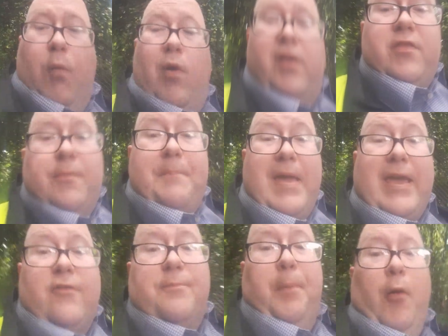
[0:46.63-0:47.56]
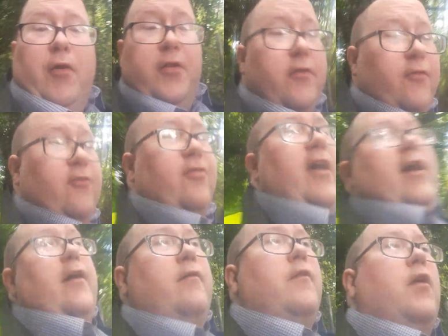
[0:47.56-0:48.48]
one of the biggest points
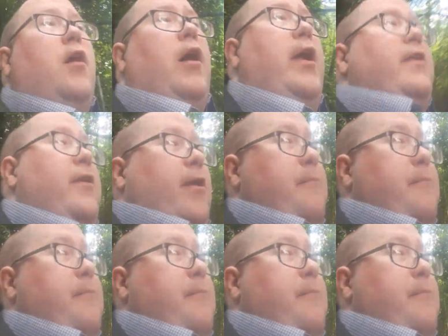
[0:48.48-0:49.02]
that I ended up